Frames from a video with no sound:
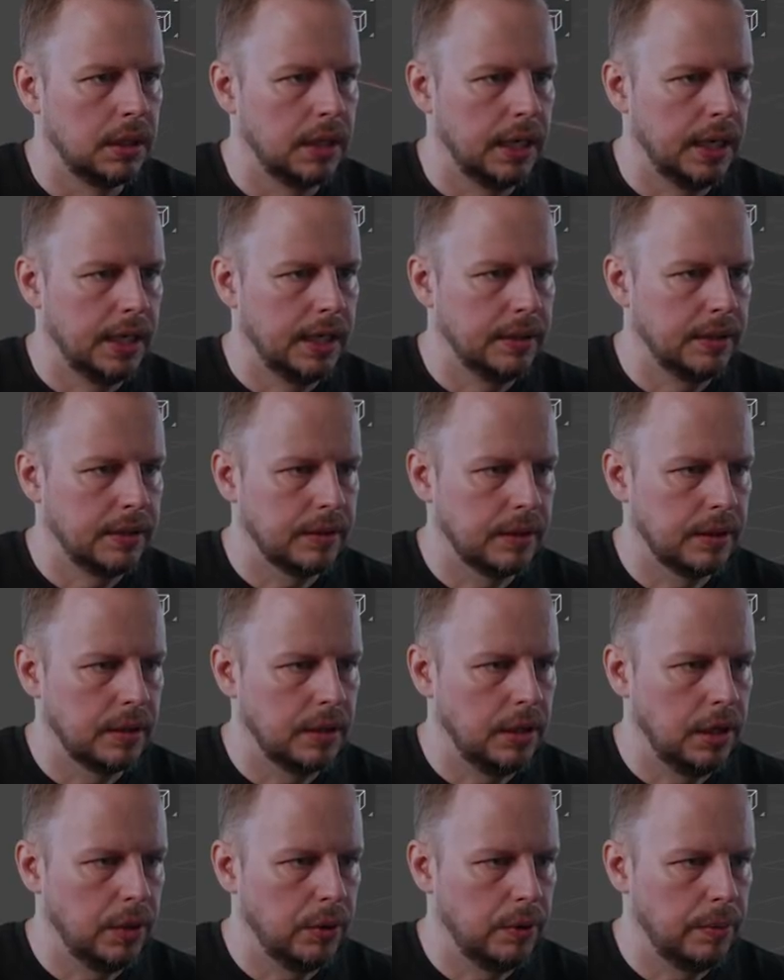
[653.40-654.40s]
And the
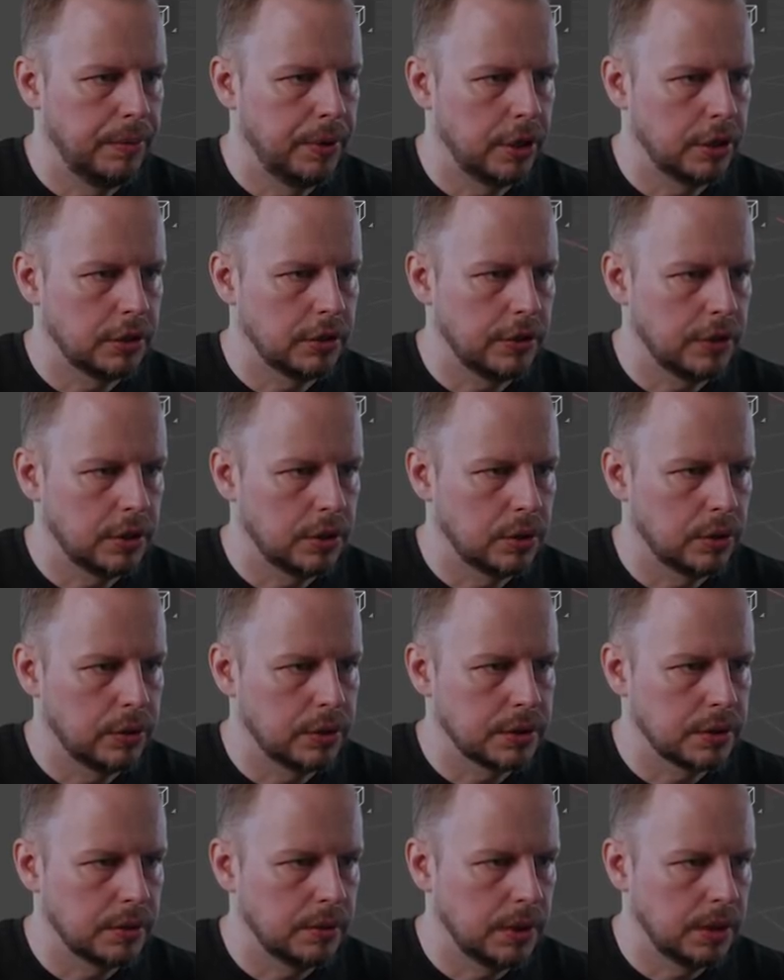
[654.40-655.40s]
lower part of the
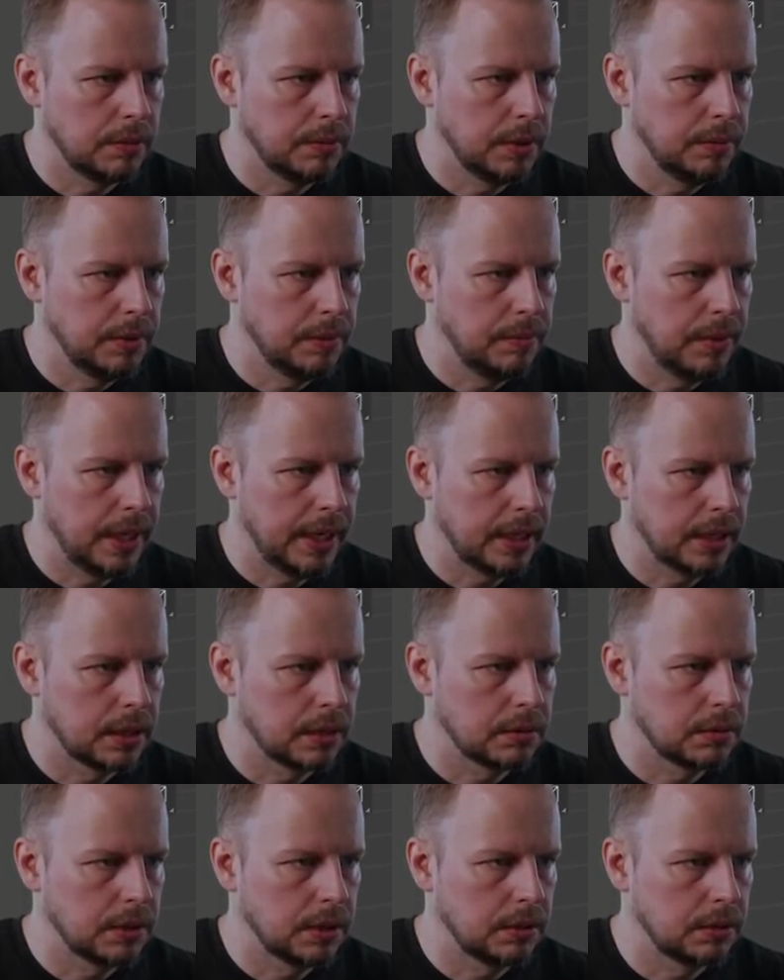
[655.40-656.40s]
torso here may be black
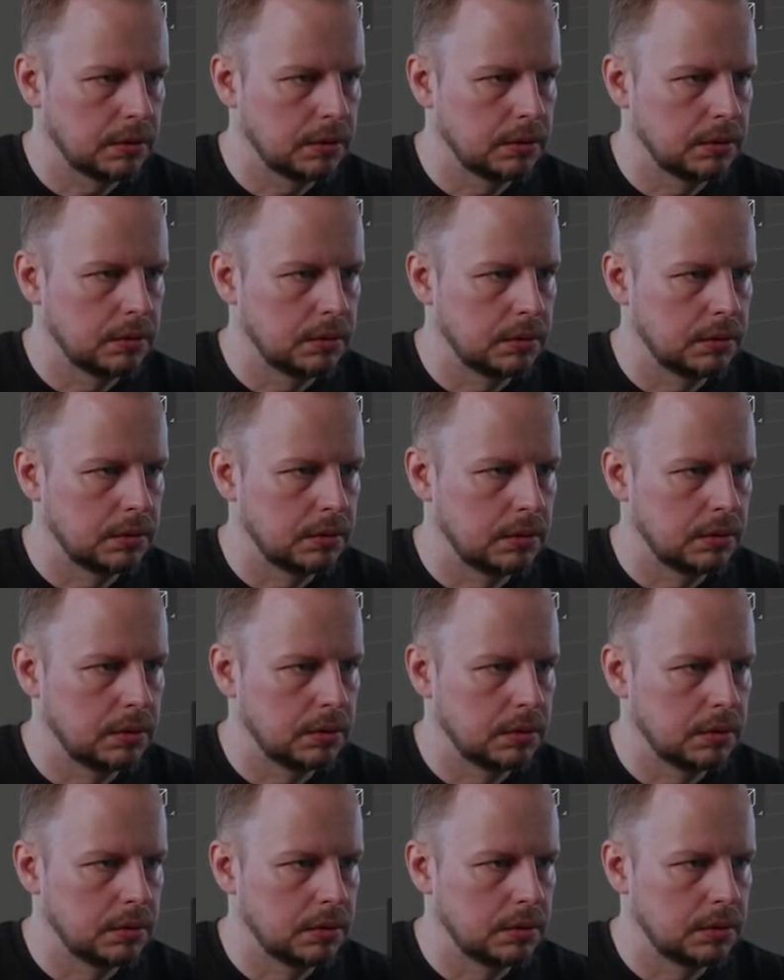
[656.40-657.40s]
as well.
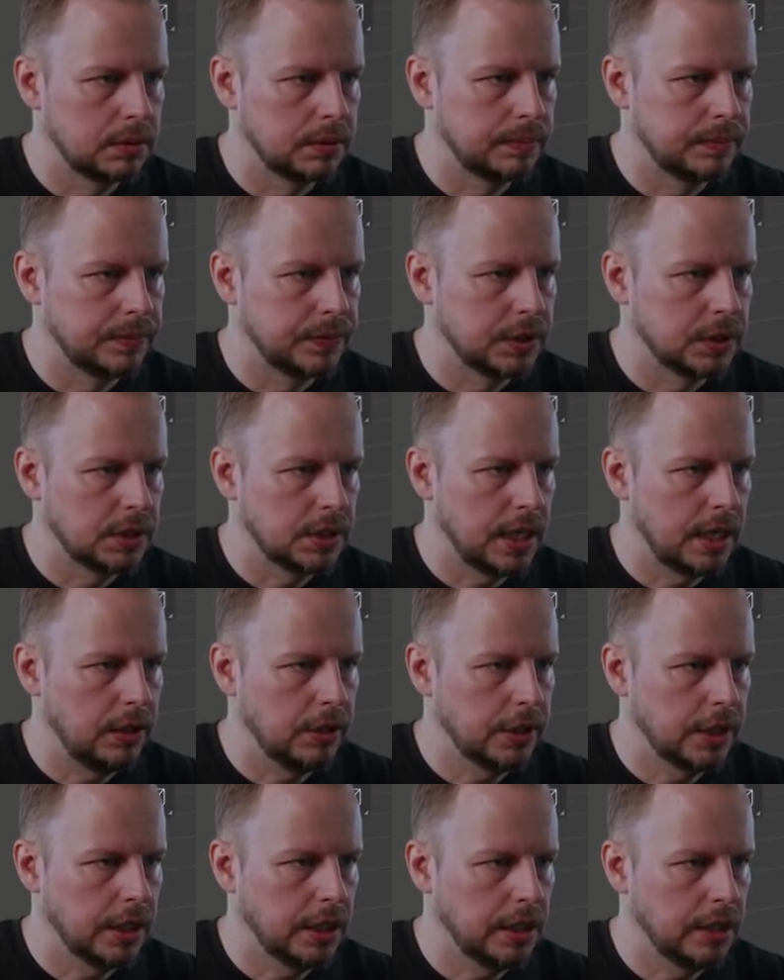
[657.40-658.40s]
Is that
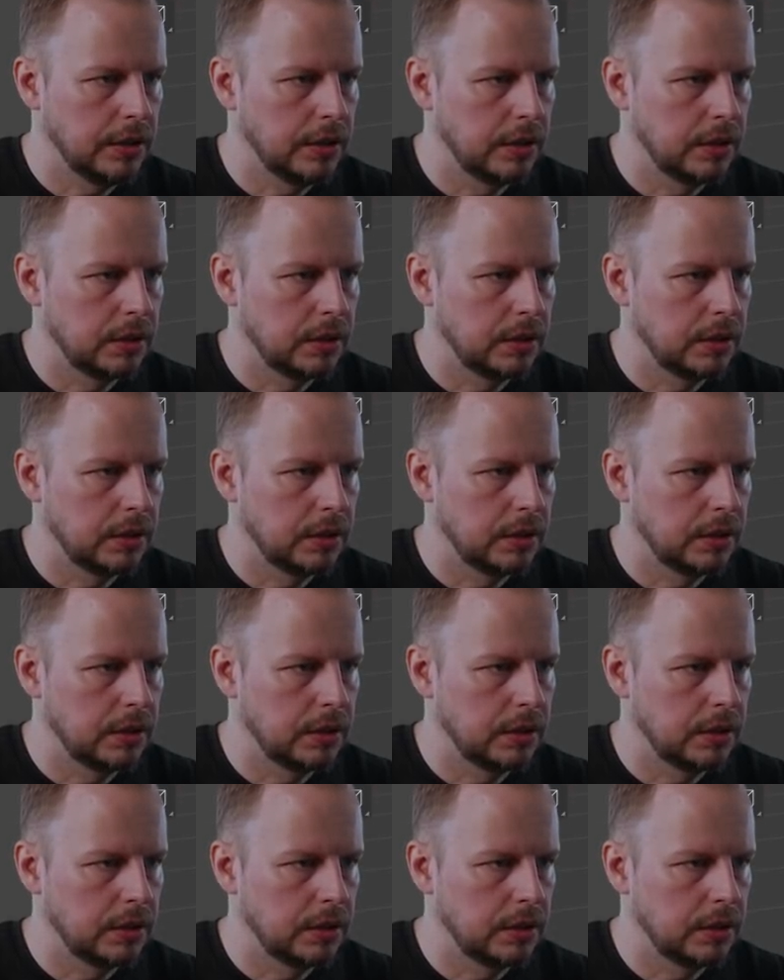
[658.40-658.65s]
looking